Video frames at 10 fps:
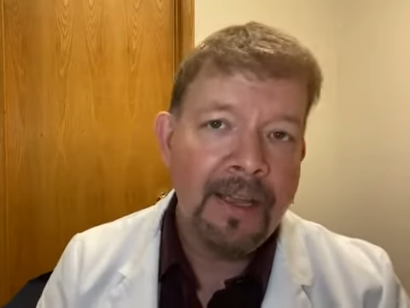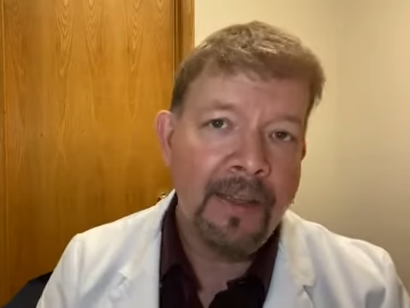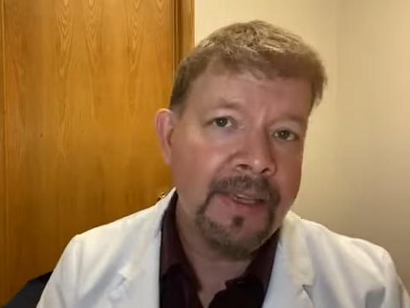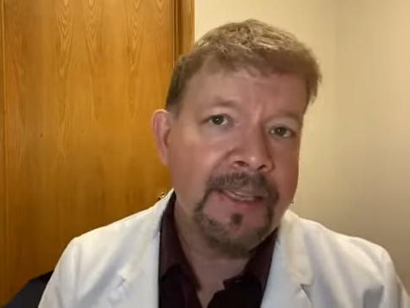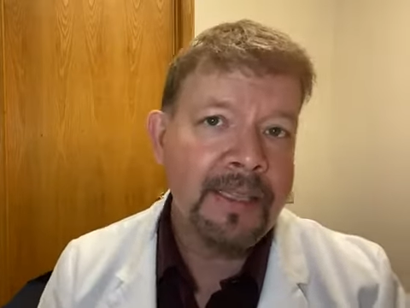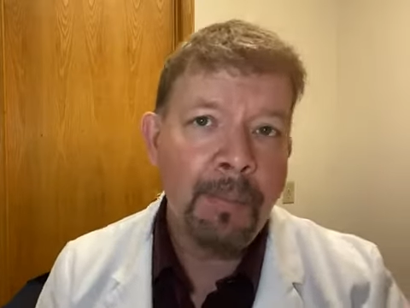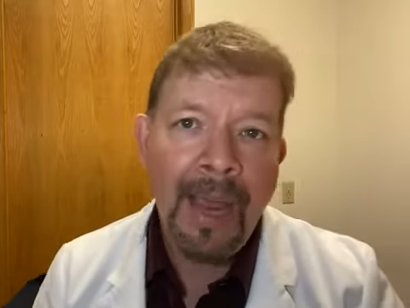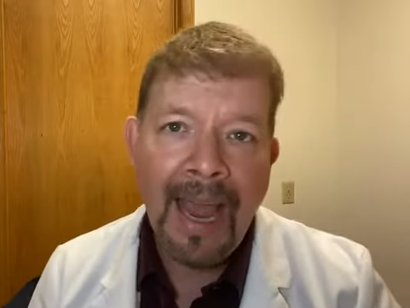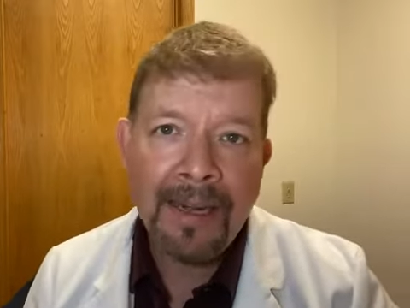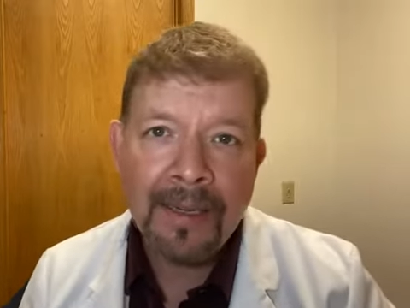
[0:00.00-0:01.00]
This is a
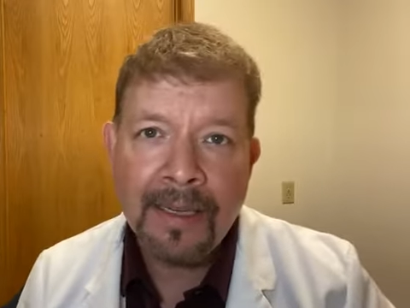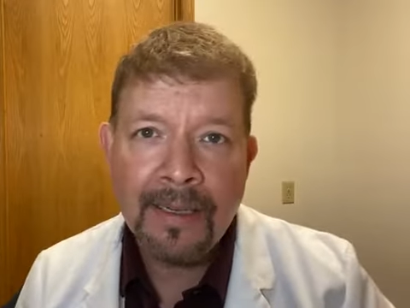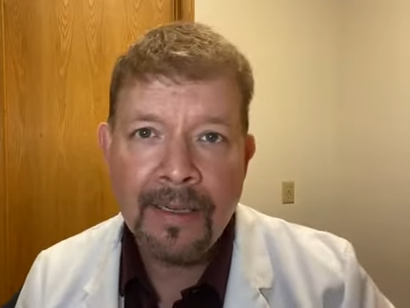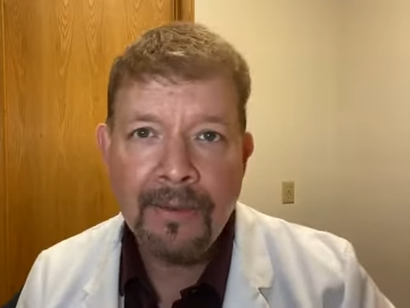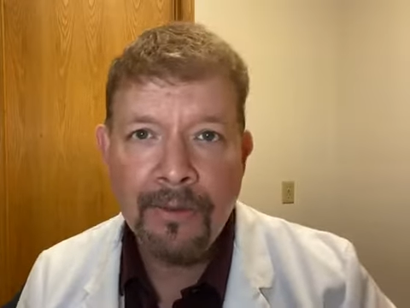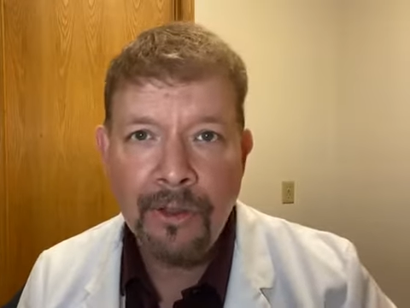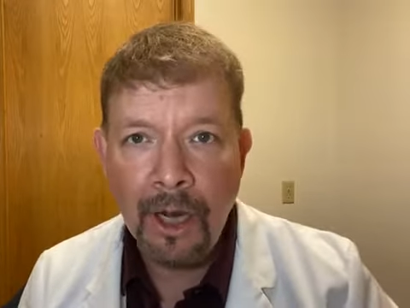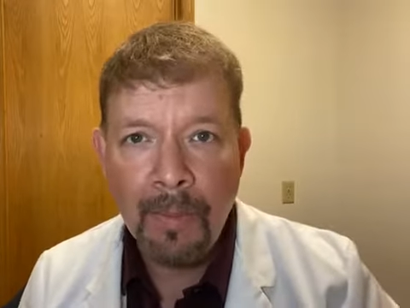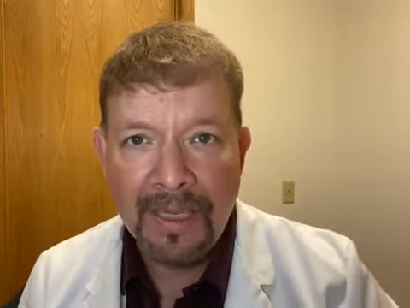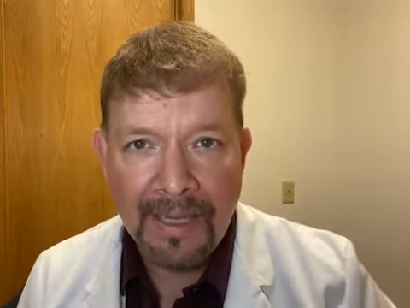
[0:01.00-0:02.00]
patented
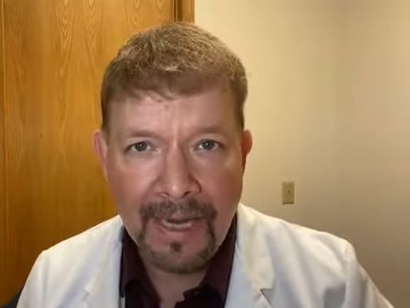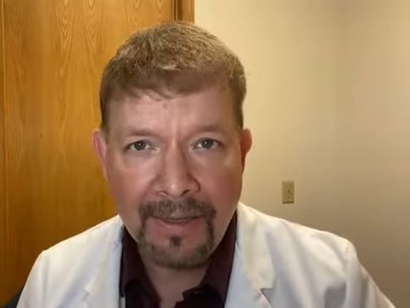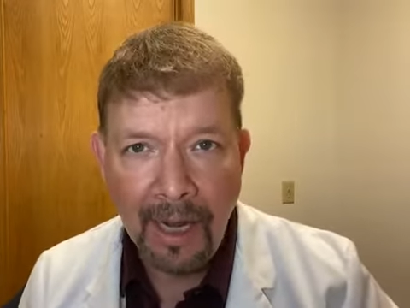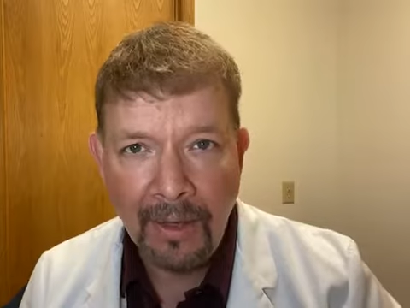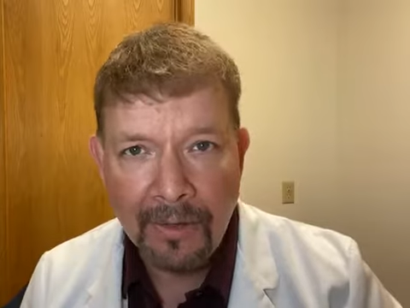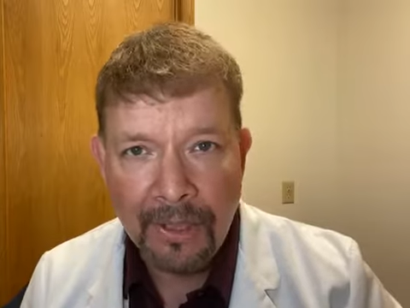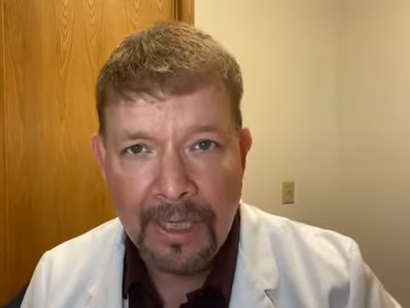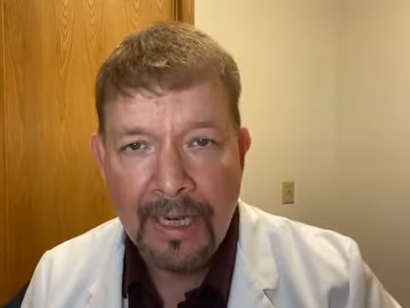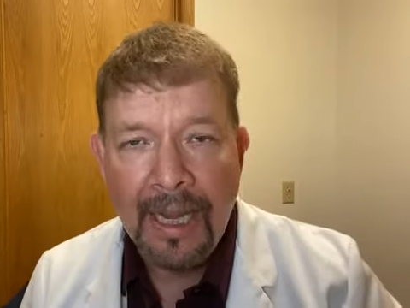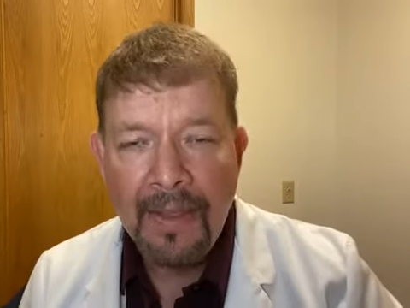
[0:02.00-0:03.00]
German
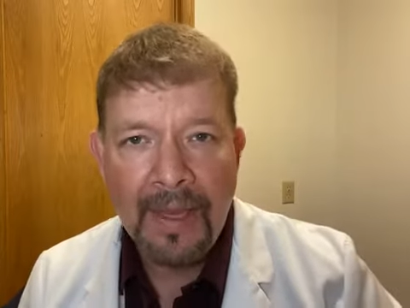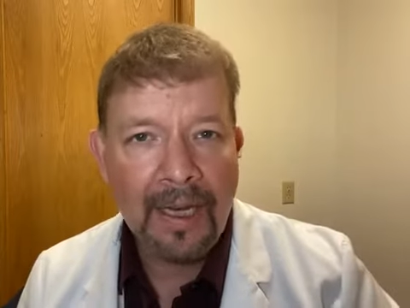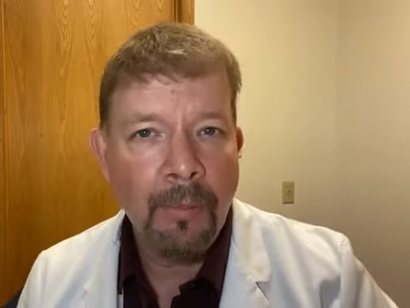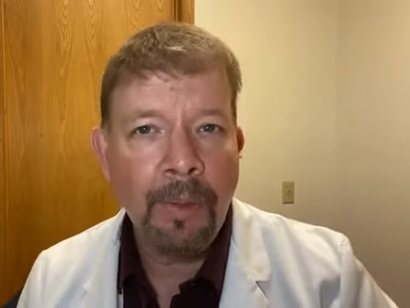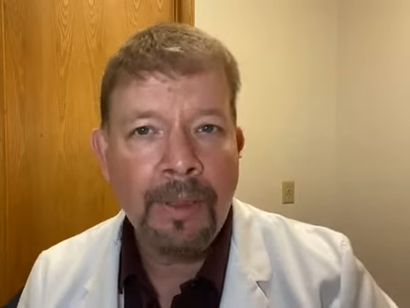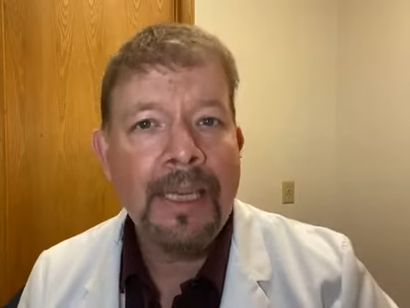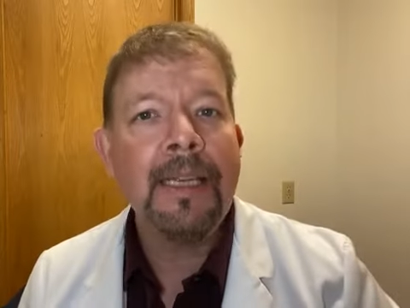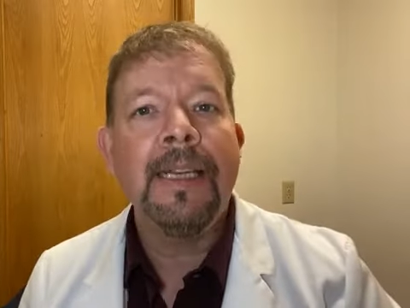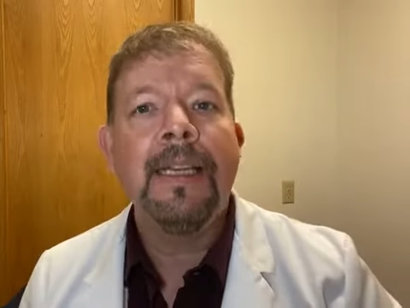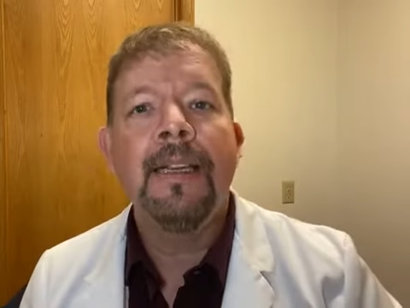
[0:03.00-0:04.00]
technology that
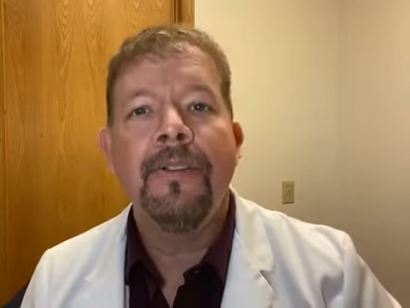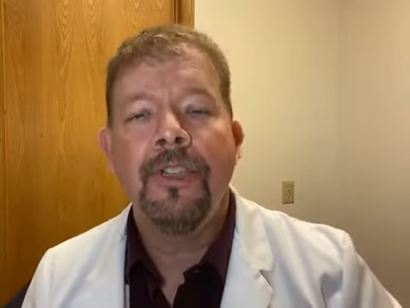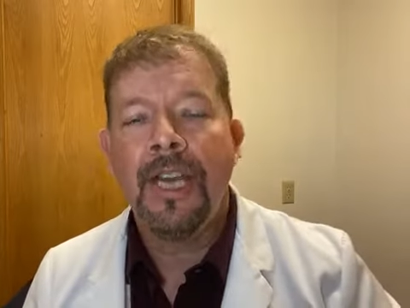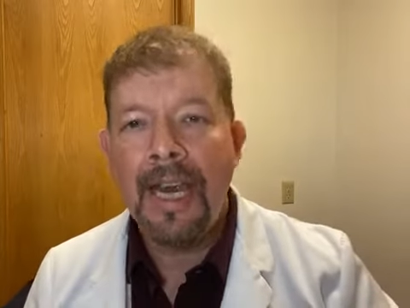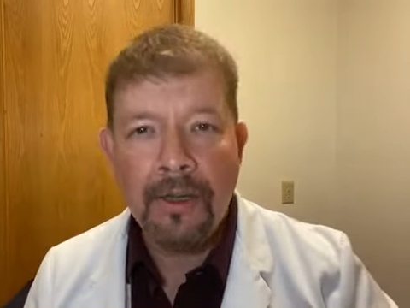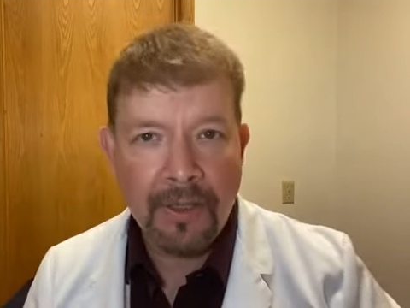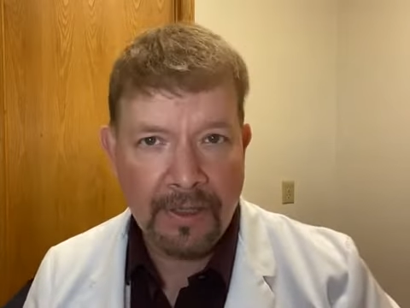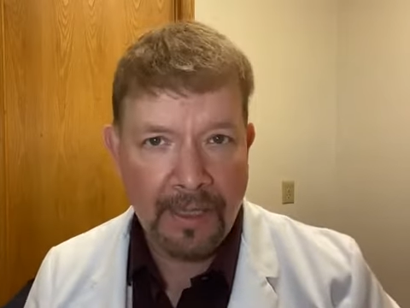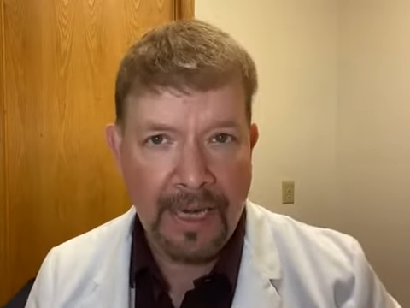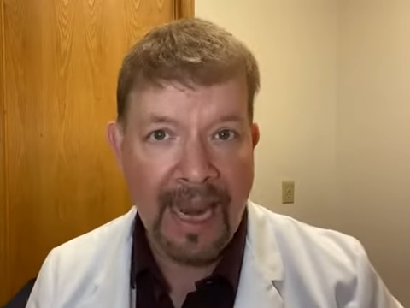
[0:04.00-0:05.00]
completely changes
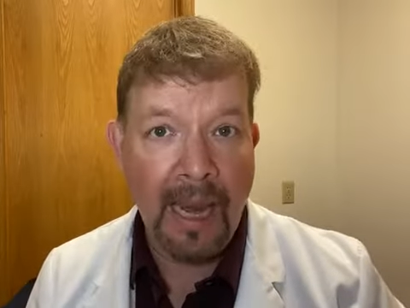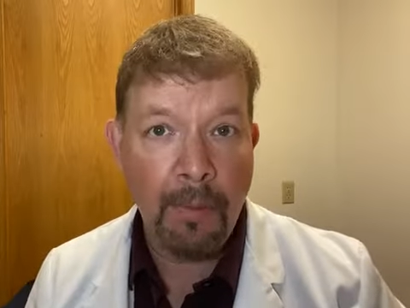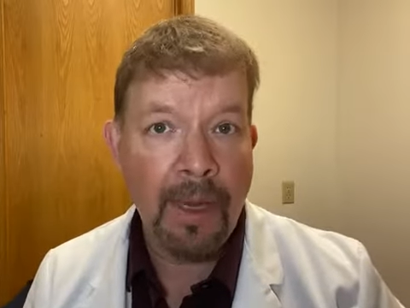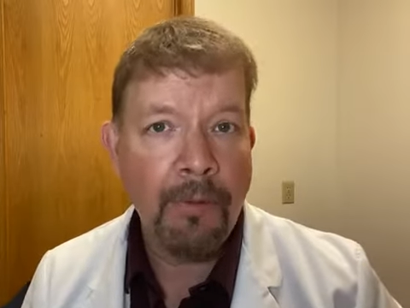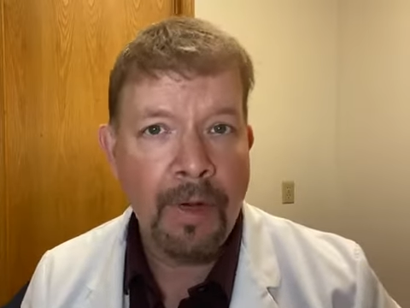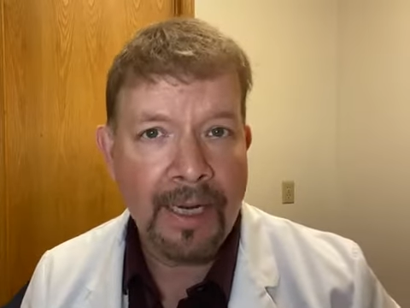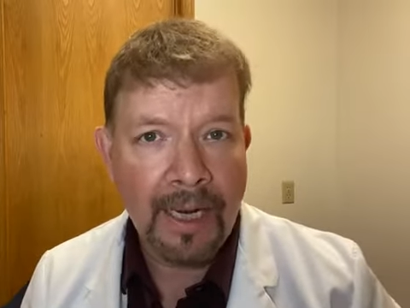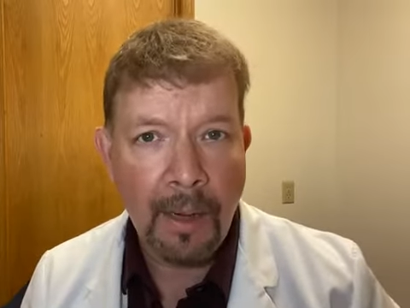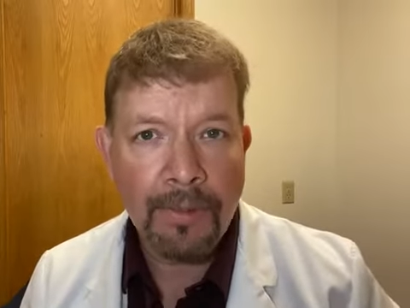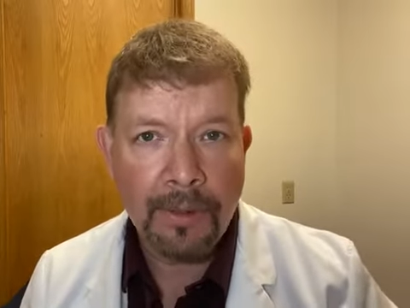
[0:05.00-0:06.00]
the game when it
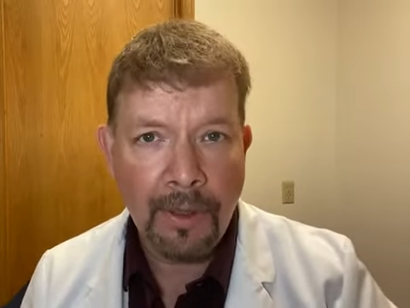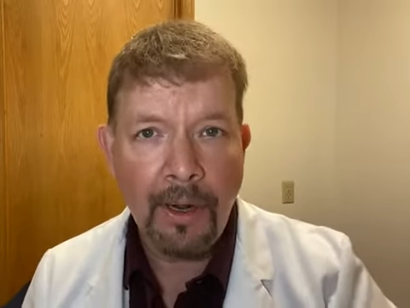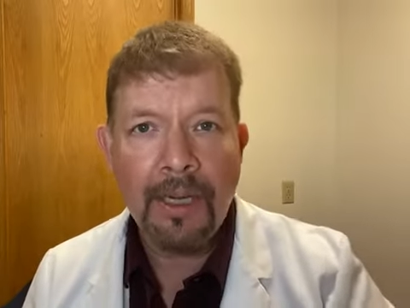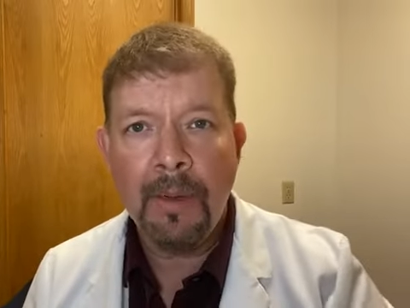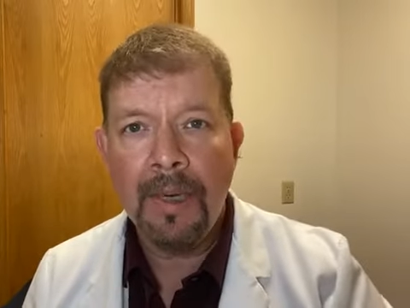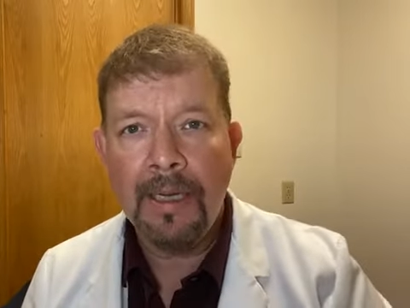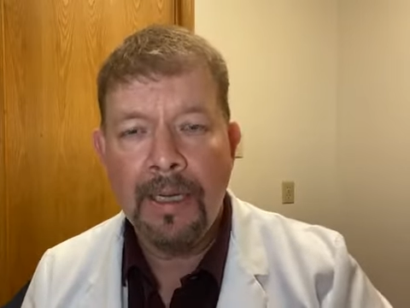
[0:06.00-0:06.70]
comes to curcumin.